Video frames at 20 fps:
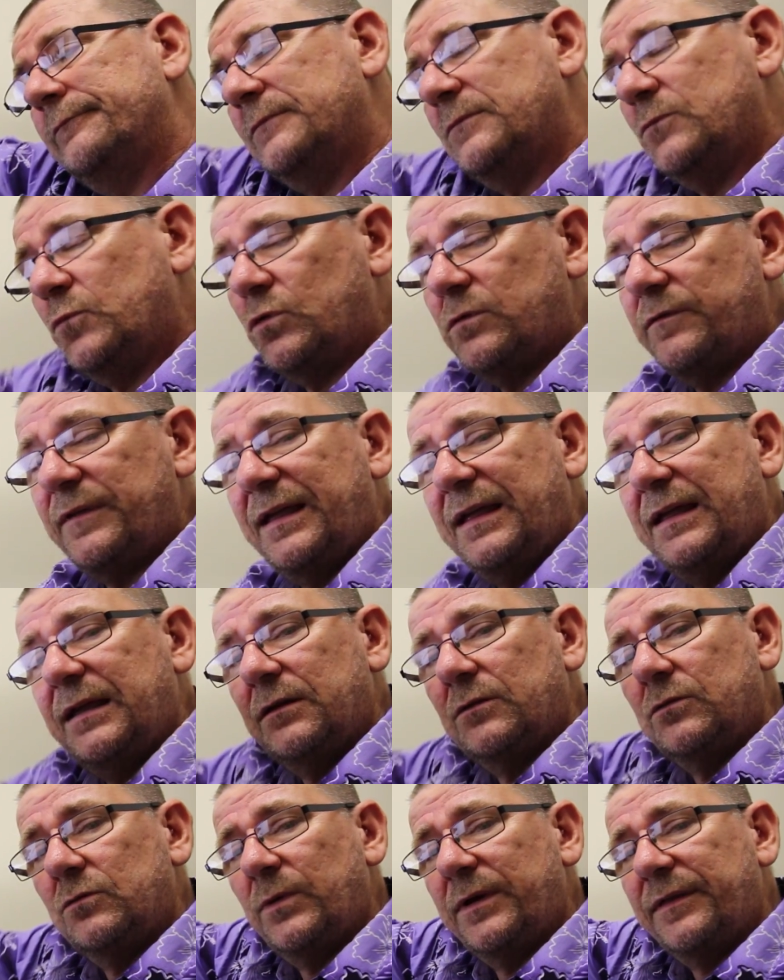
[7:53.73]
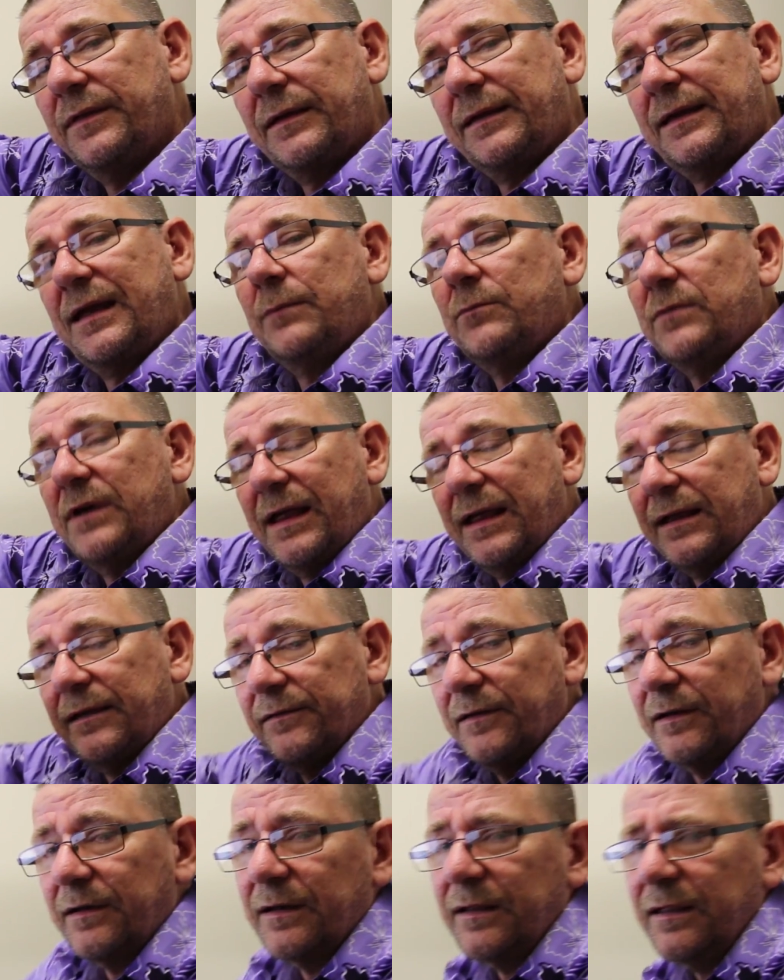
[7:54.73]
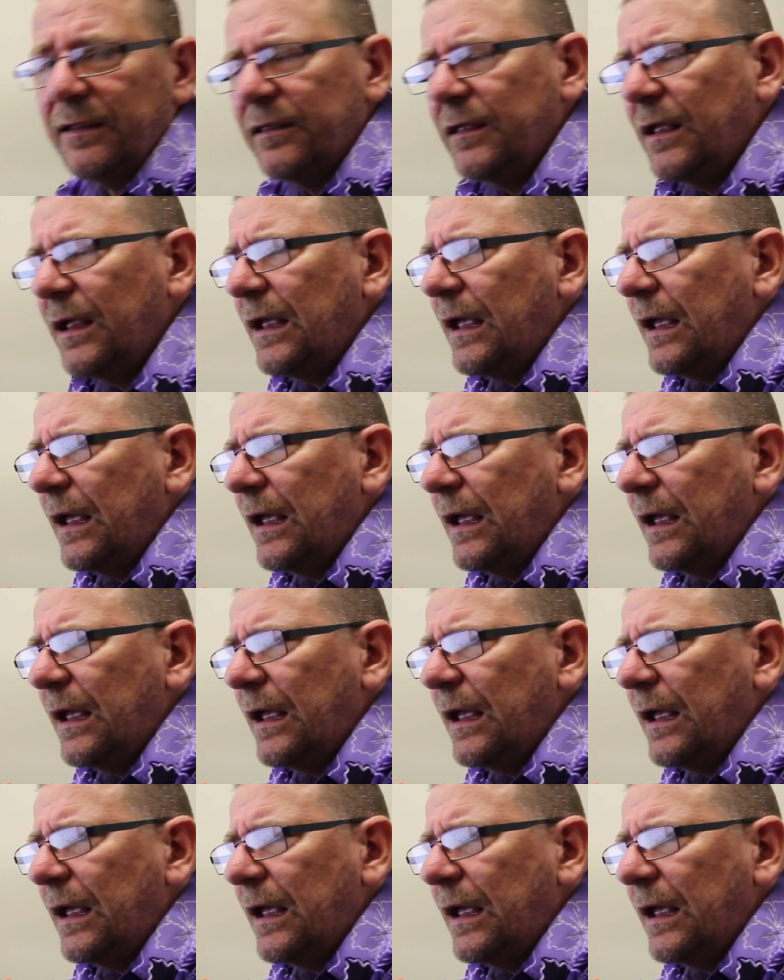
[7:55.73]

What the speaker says: more of a handle where the camera hangs underneath,